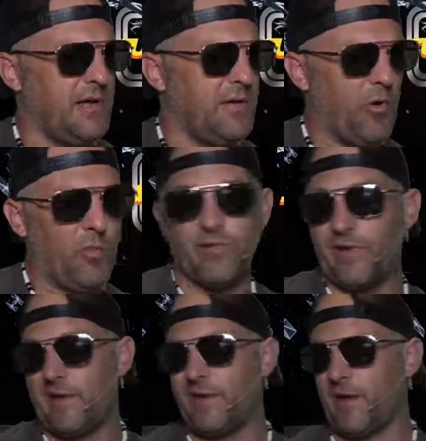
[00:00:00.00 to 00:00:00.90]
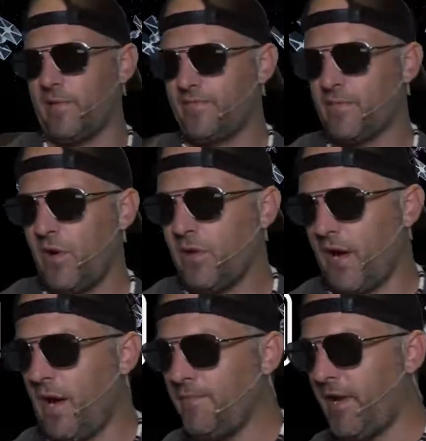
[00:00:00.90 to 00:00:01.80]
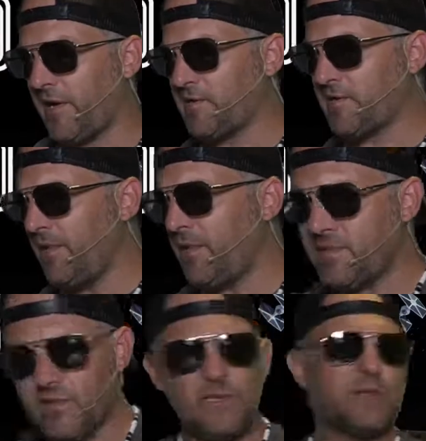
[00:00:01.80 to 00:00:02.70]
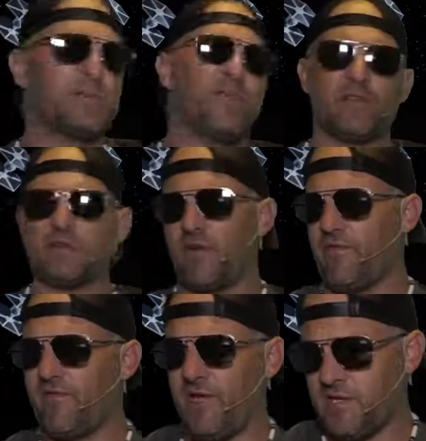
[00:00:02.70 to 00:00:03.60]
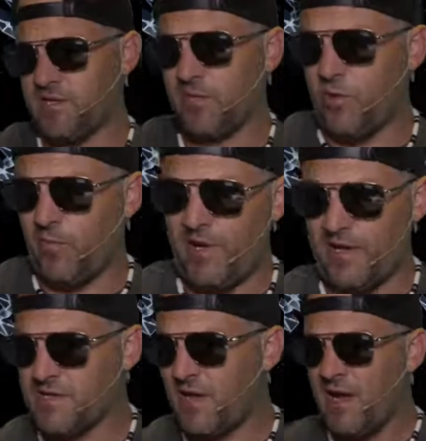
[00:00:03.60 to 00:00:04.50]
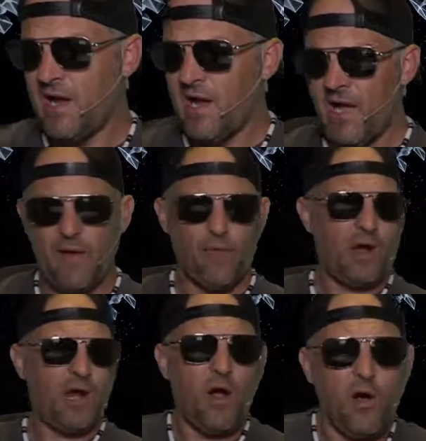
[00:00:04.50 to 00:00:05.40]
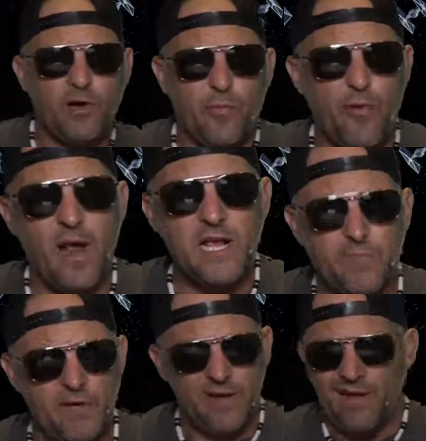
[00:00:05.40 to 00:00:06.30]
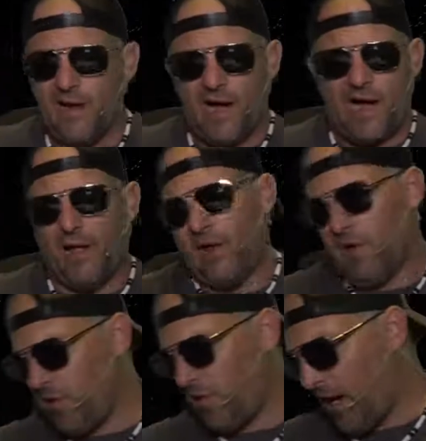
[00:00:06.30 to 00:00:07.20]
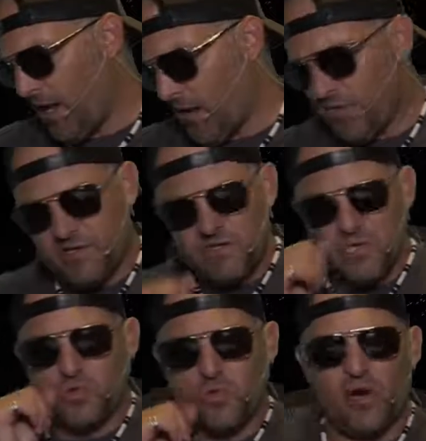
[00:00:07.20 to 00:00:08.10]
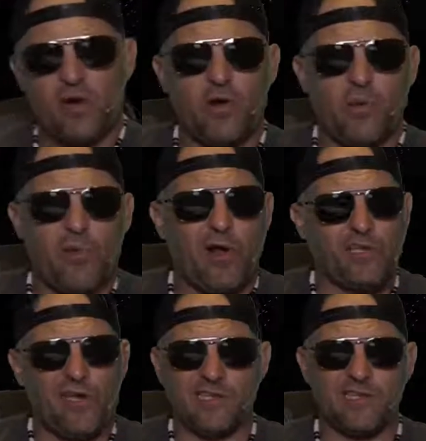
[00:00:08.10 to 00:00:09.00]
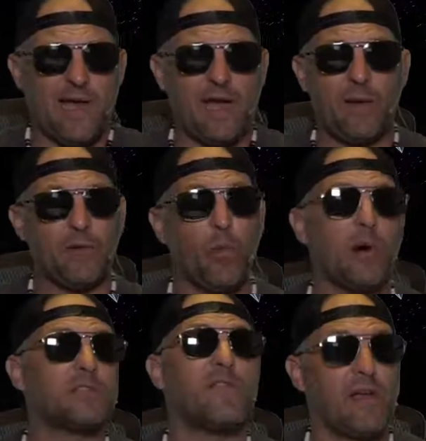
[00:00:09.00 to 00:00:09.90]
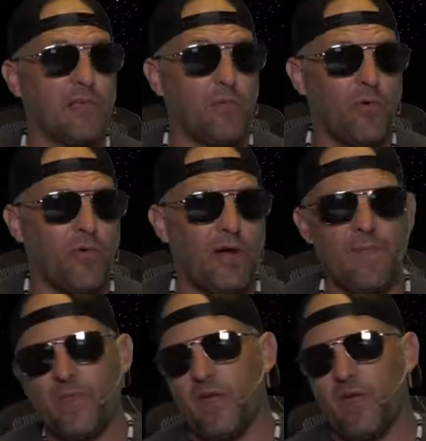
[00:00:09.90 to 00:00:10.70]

role-playing game. Okay, up next, let's go into some different stuff. This is a cool piece, and we're kind of hard to price, but you kind of on these deals where they're kind of hard to price, you kind of stack it up to what's available, right?